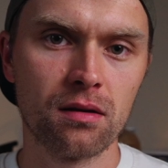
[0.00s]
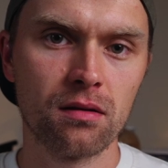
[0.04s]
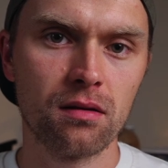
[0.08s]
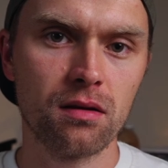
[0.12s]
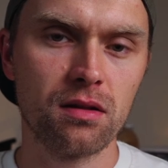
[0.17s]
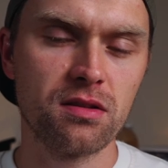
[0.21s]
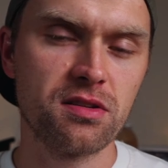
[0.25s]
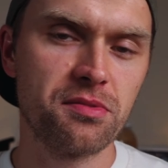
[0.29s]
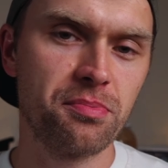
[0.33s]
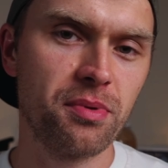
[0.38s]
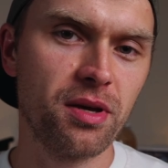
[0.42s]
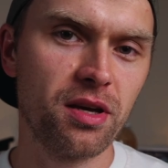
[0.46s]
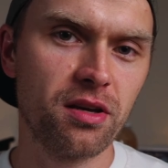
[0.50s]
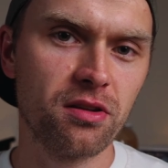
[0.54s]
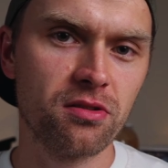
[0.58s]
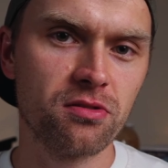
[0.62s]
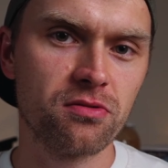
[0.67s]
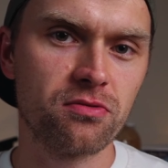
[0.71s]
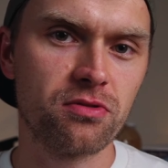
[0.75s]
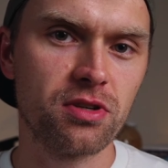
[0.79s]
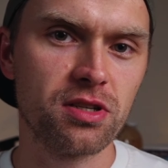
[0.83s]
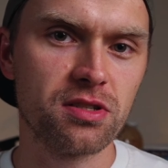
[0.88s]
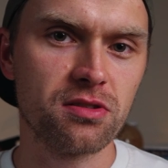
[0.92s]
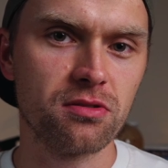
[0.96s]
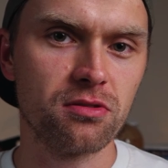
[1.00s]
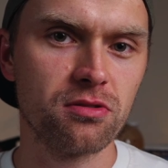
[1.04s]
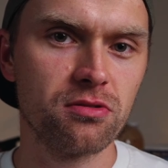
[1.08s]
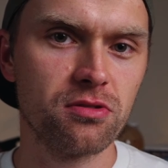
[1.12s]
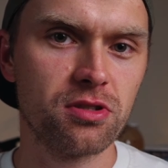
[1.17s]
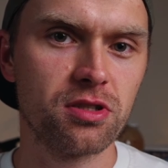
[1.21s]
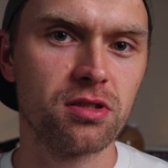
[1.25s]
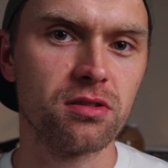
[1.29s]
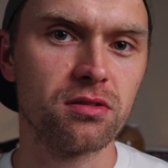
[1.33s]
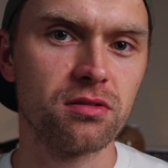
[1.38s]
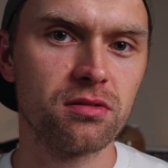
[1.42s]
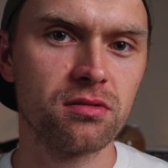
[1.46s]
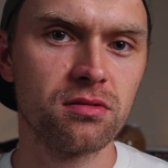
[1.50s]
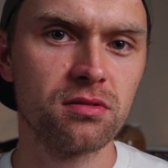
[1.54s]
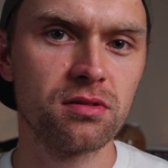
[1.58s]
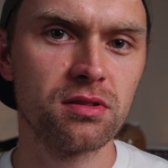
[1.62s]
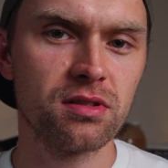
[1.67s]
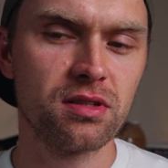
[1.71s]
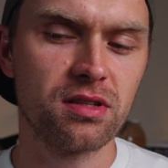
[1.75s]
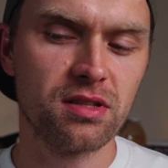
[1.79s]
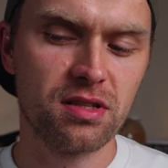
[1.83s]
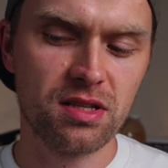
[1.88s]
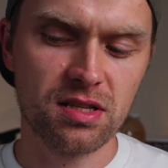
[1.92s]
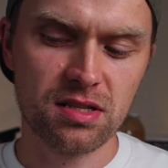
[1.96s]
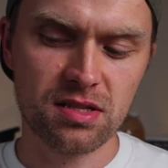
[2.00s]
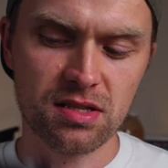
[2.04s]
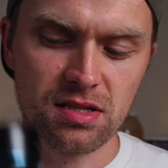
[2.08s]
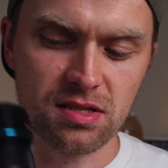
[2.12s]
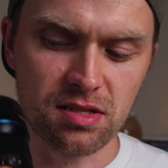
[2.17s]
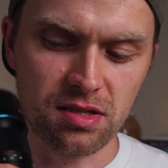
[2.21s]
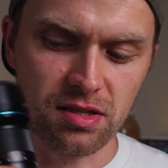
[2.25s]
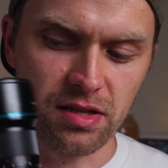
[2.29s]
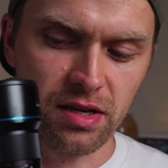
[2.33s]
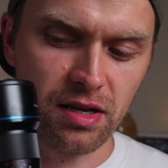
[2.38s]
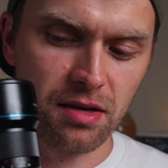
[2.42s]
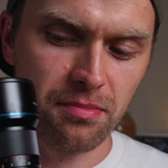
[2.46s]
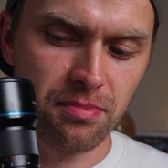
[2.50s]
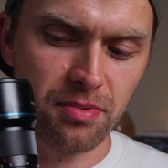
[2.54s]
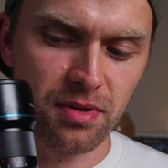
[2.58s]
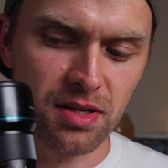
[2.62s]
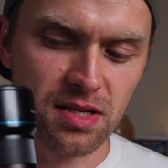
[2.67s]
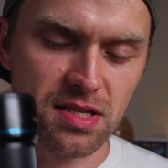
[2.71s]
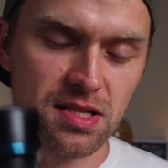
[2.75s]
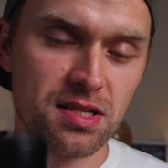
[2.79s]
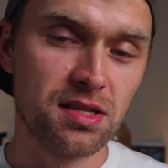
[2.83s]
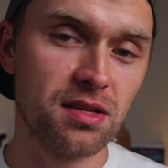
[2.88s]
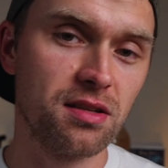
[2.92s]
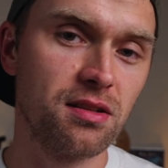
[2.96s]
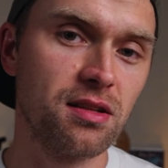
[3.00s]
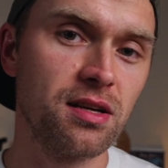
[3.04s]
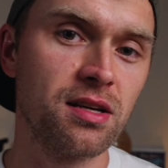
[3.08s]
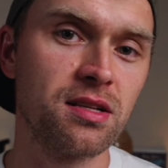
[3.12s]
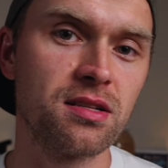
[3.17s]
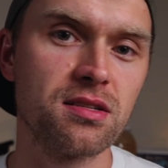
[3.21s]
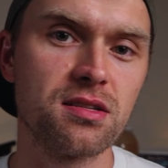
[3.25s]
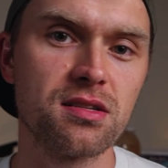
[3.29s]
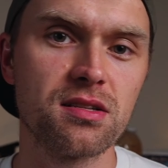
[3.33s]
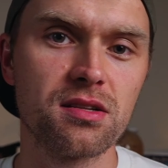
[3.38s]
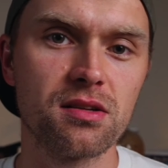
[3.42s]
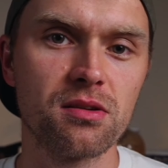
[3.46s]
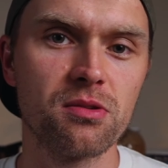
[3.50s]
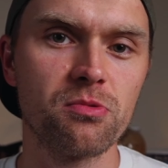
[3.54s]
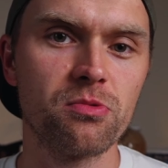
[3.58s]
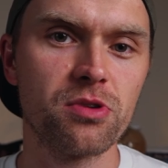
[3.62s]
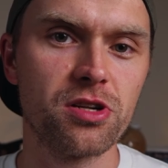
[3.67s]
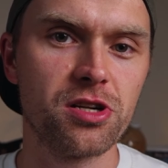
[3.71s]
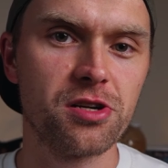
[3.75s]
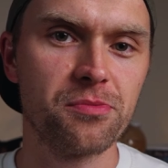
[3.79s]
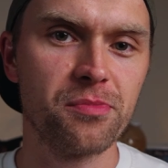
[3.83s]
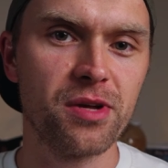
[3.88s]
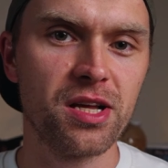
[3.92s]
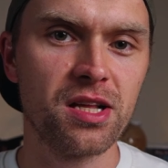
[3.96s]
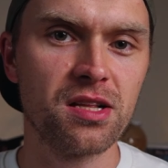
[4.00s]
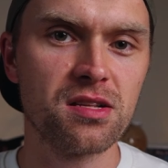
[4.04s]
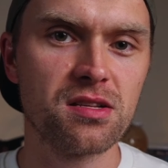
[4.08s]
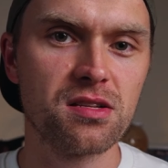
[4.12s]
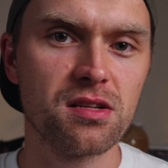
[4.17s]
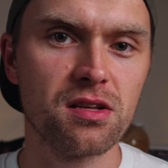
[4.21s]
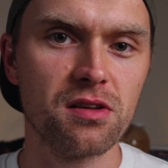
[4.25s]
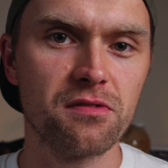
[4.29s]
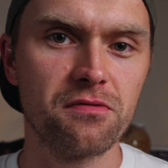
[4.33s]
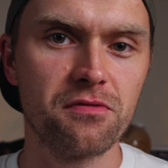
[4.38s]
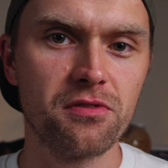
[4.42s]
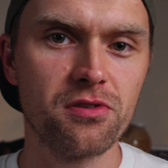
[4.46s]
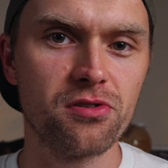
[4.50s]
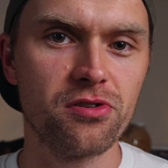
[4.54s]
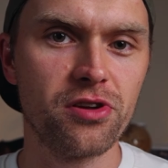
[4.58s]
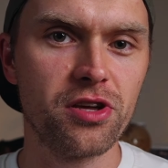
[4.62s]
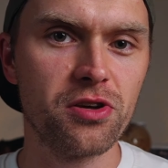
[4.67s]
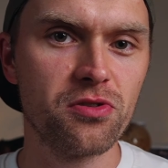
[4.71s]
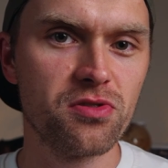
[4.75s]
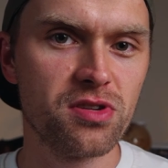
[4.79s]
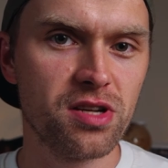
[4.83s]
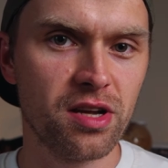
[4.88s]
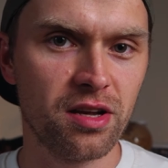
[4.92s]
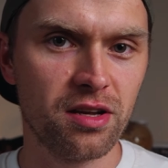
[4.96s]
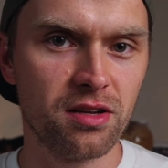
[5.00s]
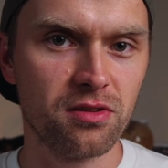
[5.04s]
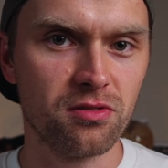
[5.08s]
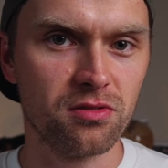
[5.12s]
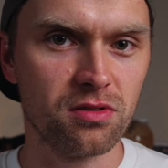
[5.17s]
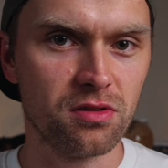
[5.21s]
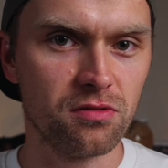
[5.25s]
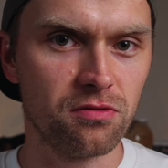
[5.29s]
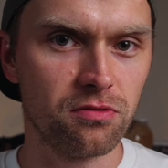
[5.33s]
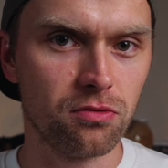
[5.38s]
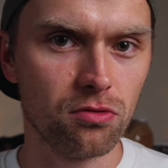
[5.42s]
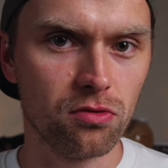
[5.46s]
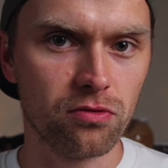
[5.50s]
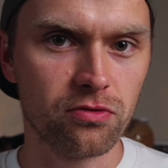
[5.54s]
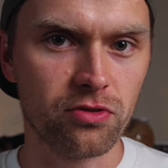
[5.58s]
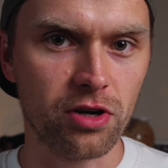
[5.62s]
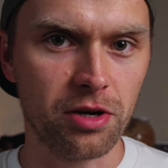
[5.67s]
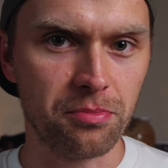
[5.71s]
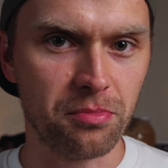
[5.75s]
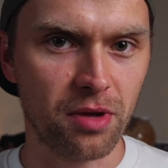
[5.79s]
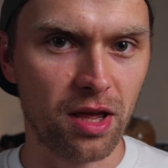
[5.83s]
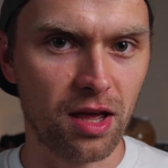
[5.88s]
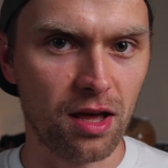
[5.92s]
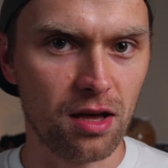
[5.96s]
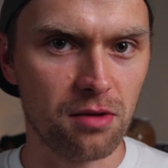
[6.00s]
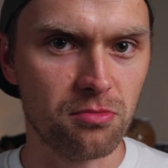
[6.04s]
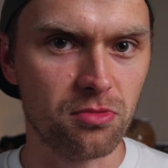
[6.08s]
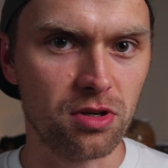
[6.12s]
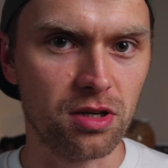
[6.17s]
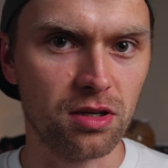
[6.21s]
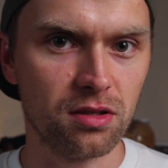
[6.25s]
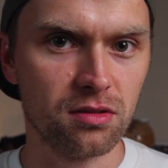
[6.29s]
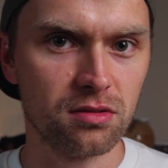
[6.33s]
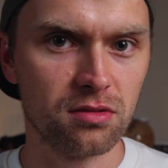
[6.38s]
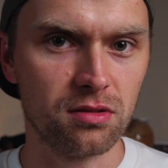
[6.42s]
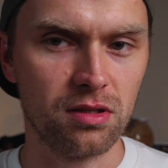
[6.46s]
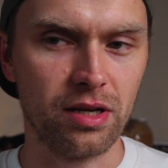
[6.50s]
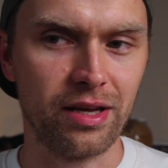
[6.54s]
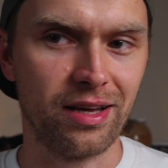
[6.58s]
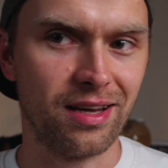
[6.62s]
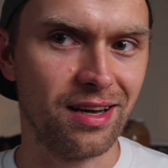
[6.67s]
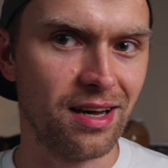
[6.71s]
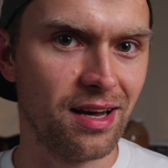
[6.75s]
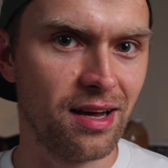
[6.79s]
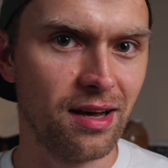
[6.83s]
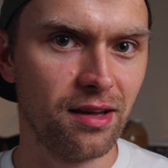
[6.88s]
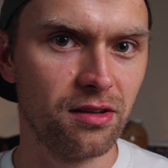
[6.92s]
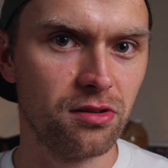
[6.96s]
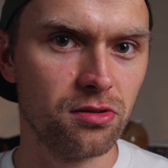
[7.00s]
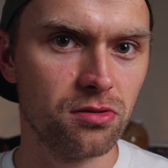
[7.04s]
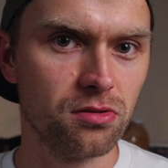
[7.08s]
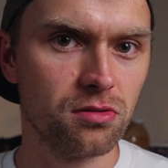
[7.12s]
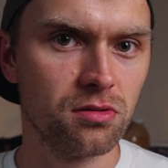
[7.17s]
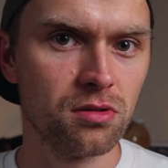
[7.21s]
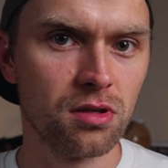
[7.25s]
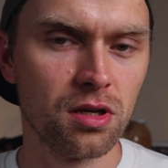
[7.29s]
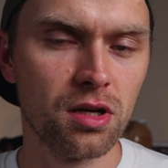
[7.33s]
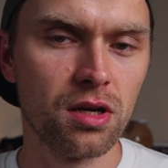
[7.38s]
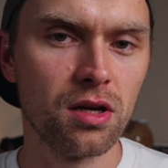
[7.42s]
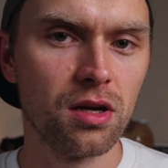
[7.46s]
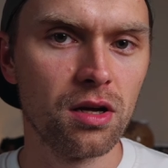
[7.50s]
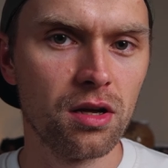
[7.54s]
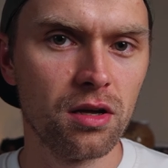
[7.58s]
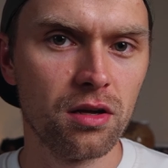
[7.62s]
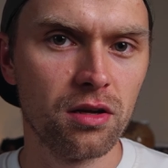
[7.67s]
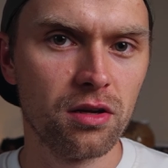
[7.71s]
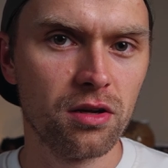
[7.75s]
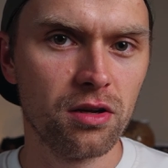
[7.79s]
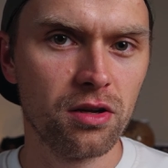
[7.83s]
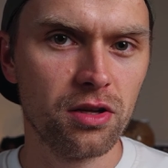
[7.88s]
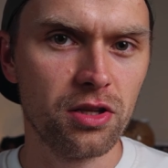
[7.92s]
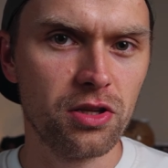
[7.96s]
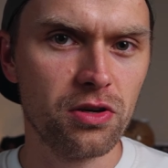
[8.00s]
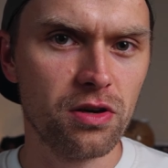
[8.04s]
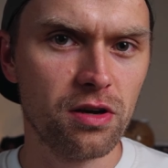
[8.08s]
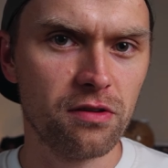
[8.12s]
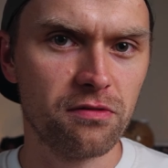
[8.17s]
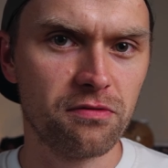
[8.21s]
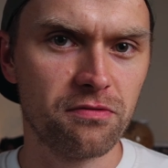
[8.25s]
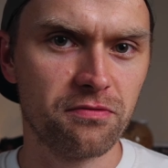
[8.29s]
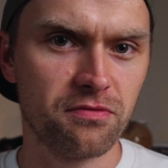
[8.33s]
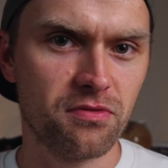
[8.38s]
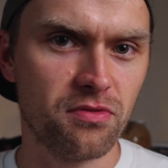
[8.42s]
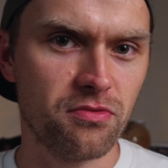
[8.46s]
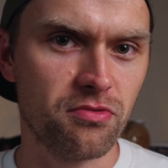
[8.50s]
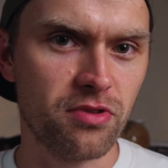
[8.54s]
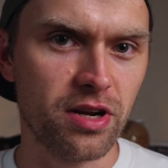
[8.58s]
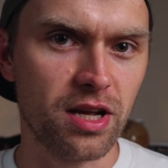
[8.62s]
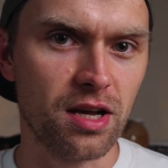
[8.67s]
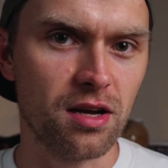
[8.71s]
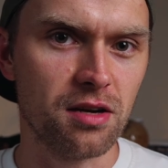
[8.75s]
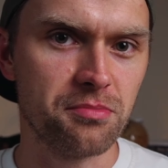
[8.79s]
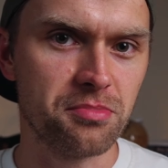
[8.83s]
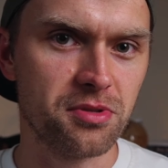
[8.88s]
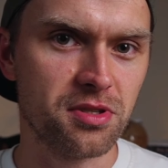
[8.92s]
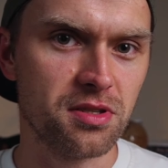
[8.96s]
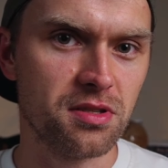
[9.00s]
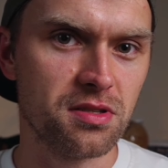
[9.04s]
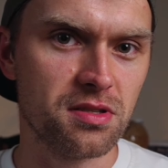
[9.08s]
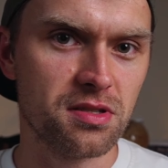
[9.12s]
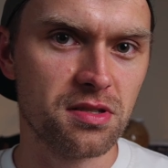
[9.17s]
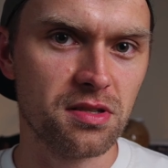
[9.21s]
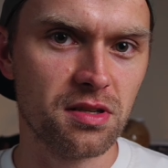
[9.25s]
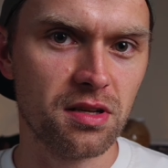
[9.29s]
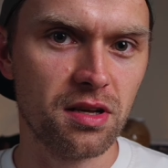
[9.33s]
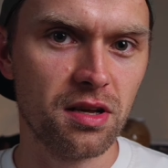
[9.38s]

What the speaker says: And speaking of resolution, this is an APS-C lens, which means if you're using it on a full-frame camera like I do, you have three options.